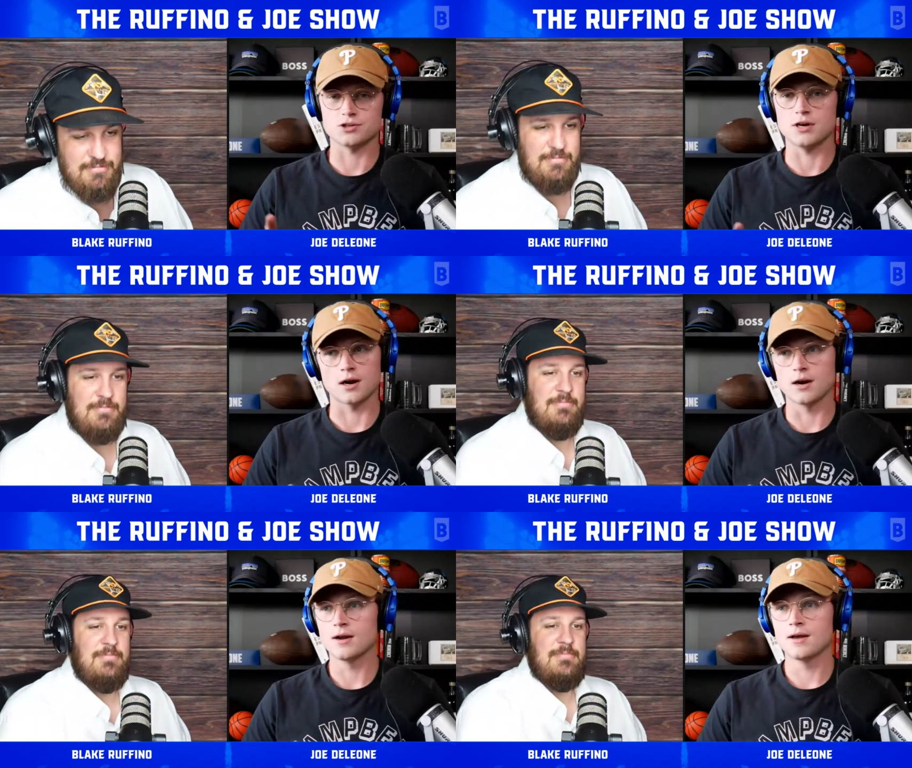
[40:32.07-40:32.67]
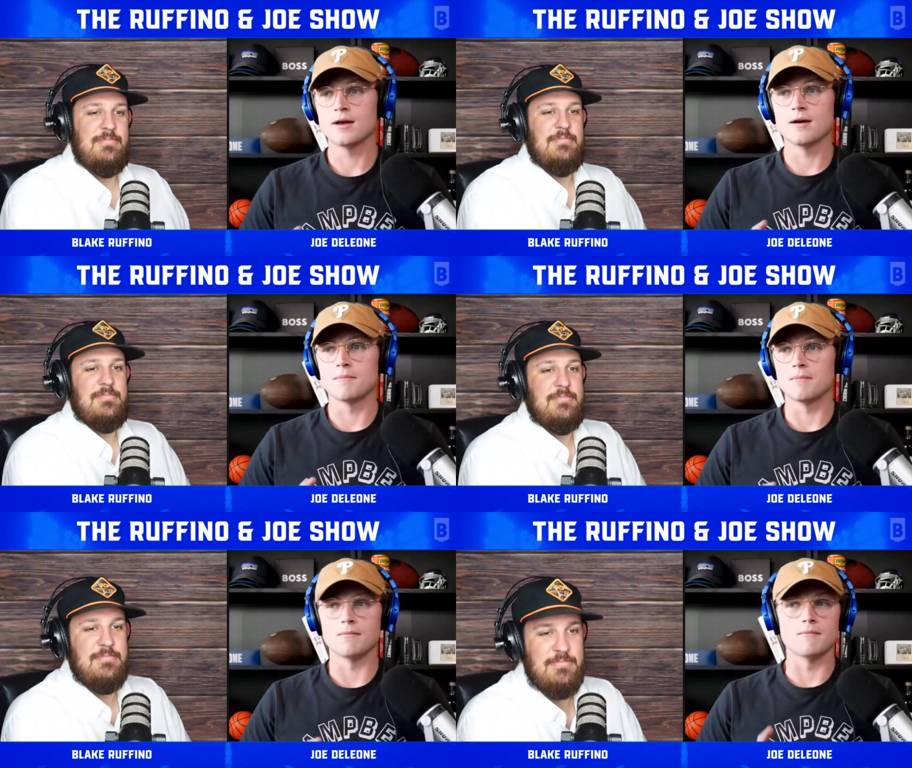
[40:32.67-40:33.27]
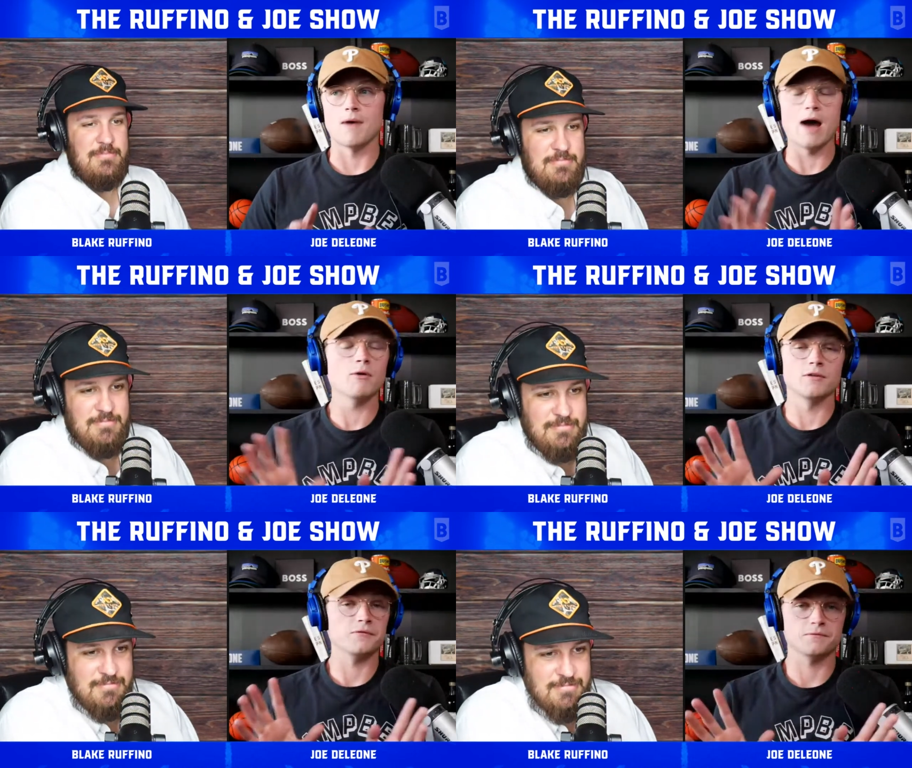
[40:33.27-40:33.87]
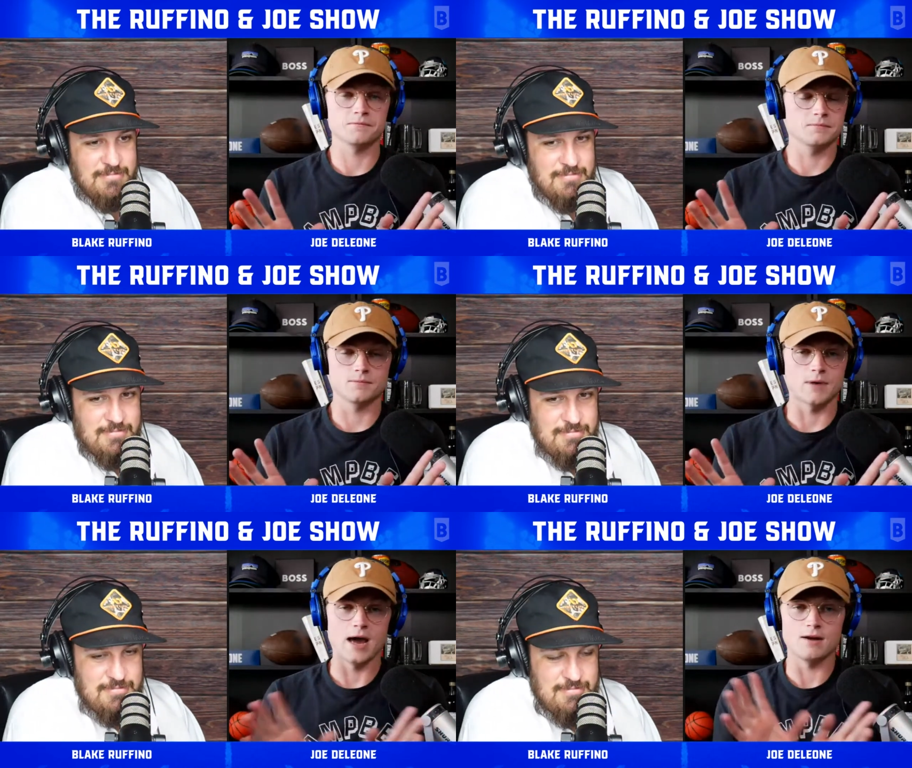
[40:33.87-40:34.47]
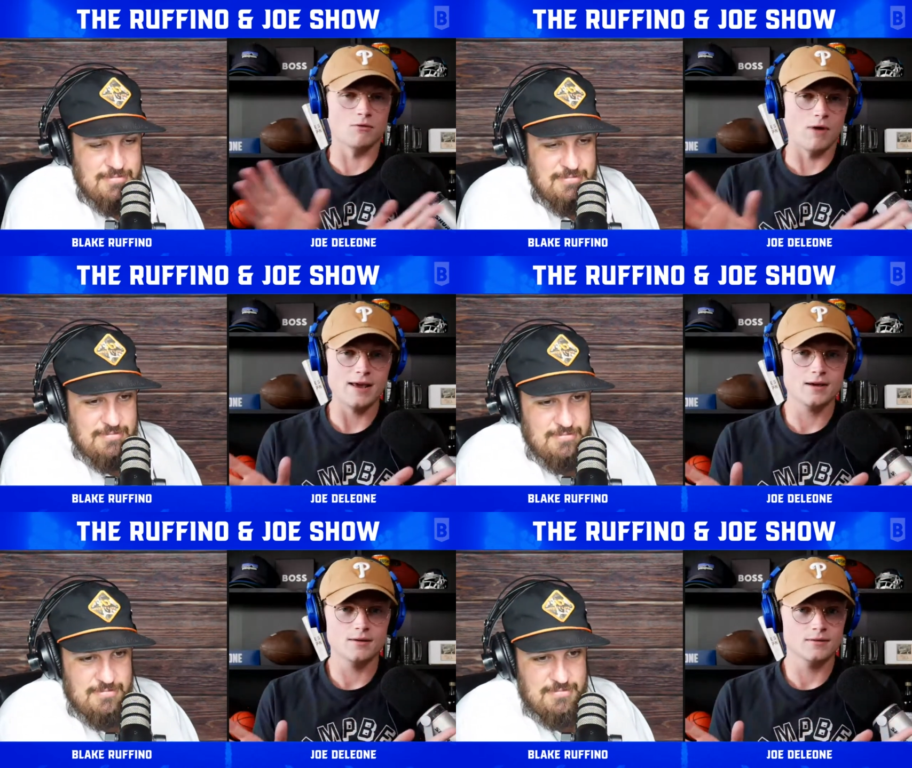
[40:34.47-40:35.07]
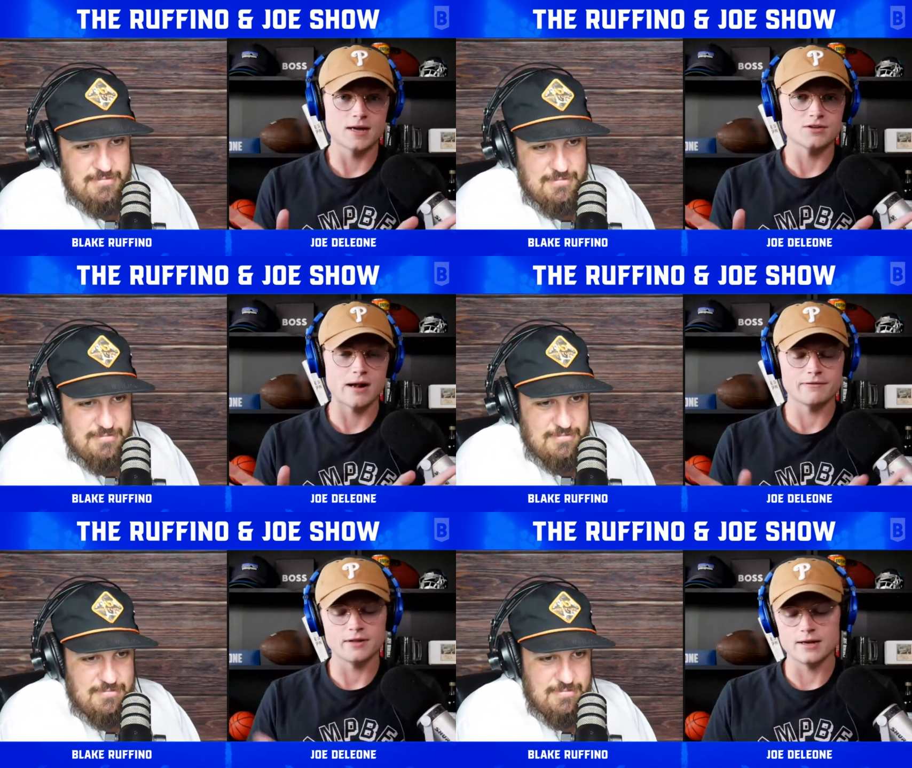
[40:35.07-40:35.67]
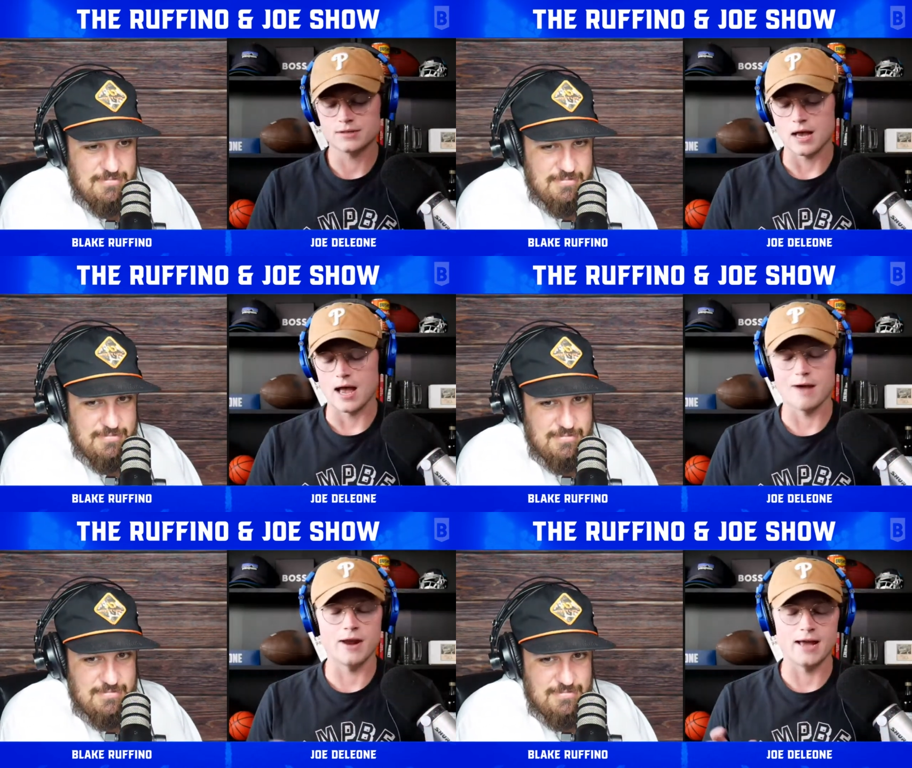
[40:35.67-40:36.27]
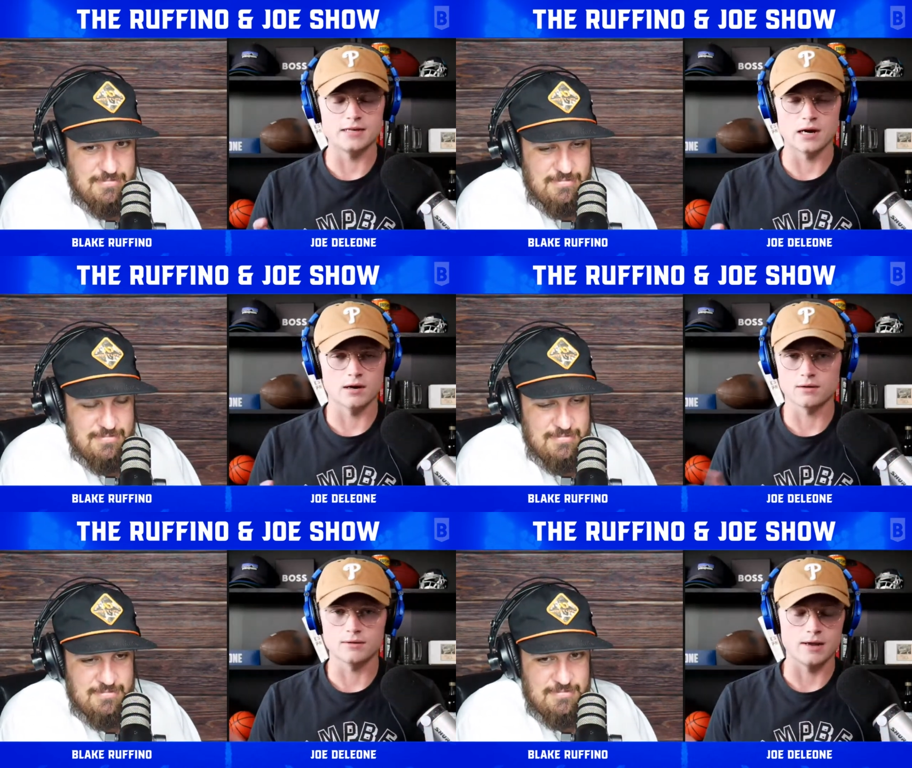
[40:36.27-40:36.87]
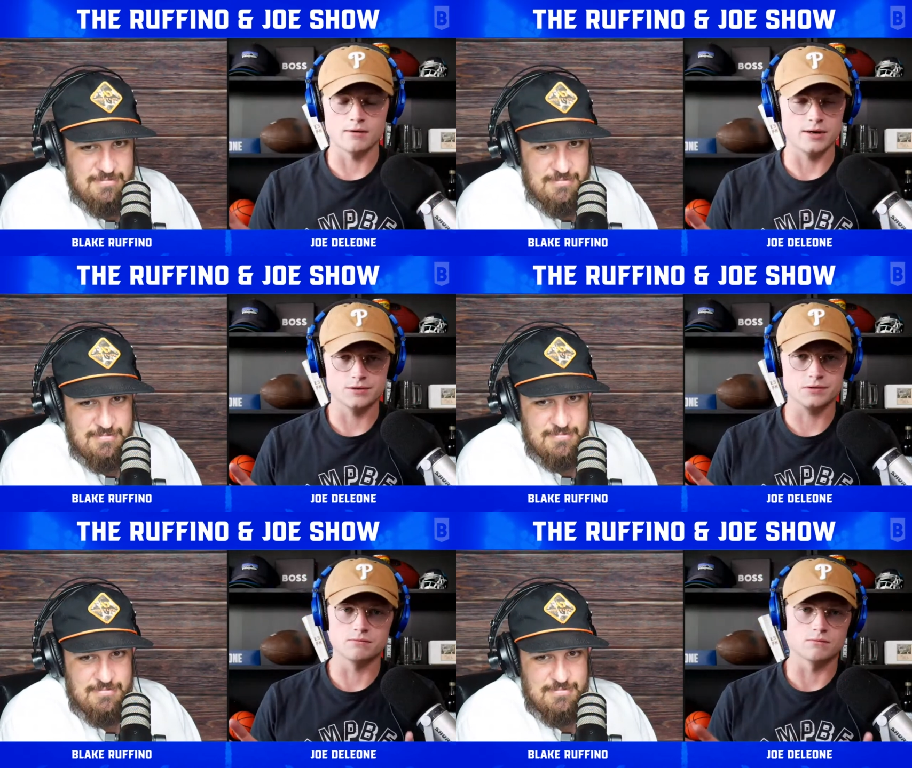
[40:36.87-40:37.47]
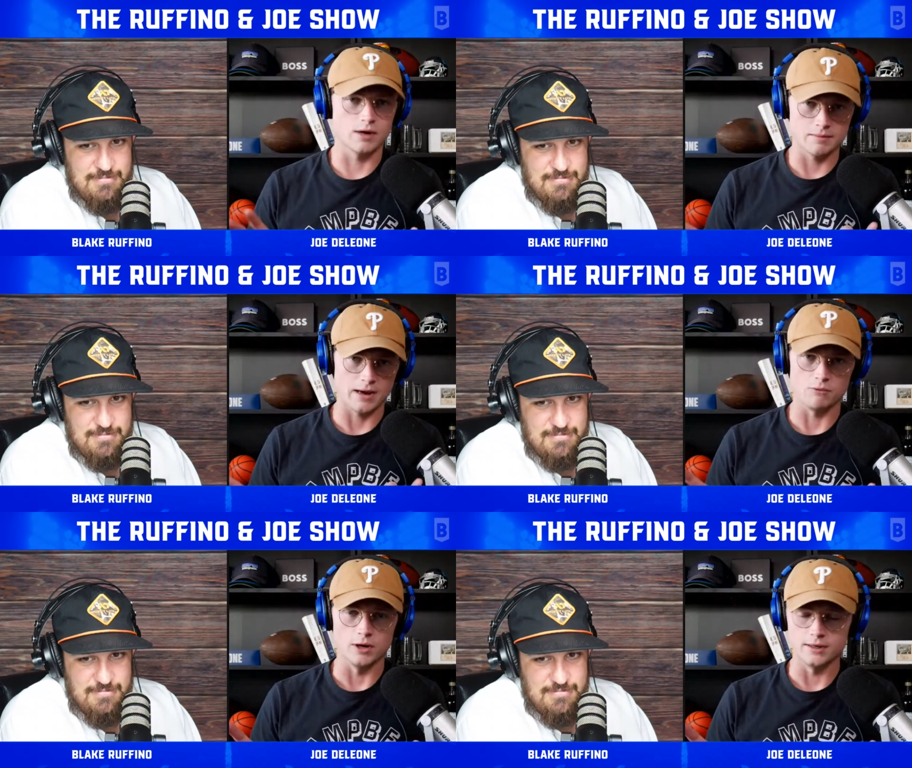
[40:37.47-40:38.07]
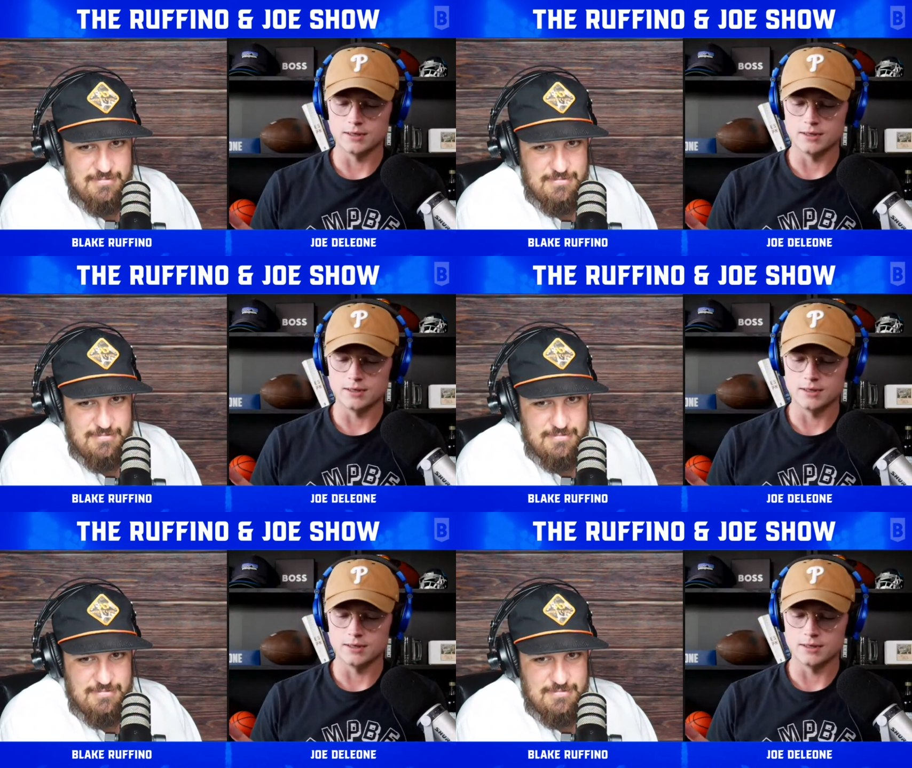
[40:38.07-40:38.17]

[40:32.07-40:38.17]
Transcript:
Speaker 1: here. I would have I didn't rank that draft class. I would have had Derrick Henry as running back one